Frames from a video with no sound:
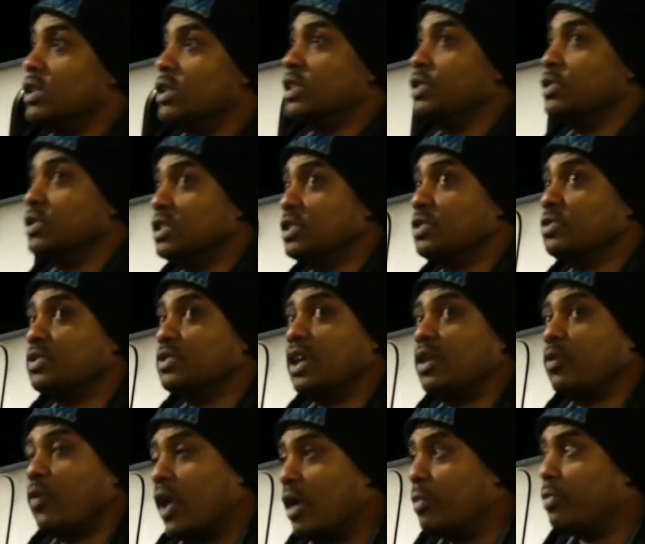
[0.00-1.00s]

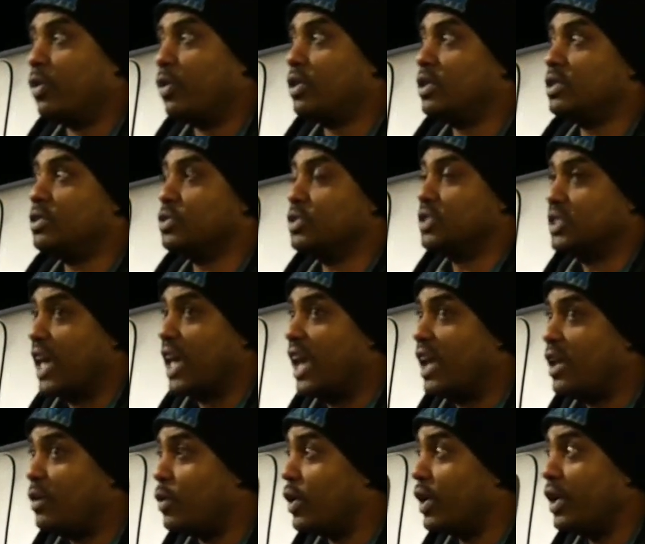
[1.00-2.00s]
The white boy, Little
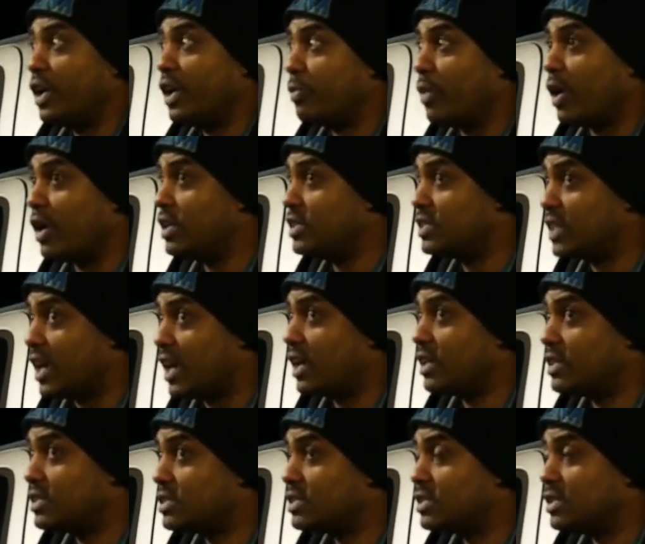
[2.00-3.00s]
Zane. You gonna hear about his
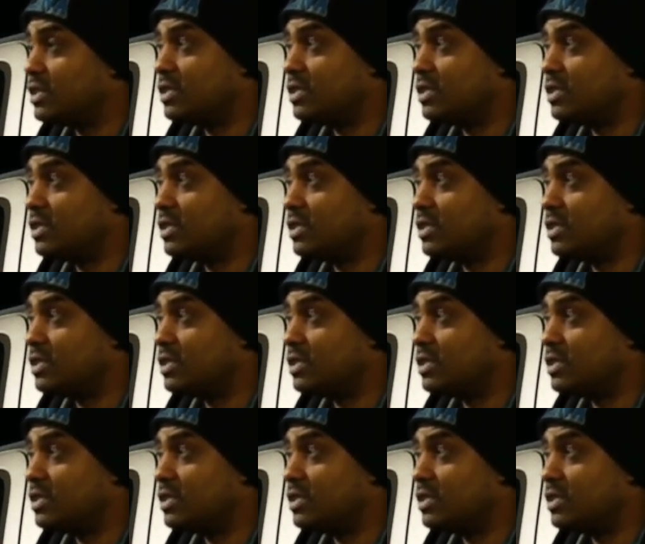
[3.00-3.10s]
ass?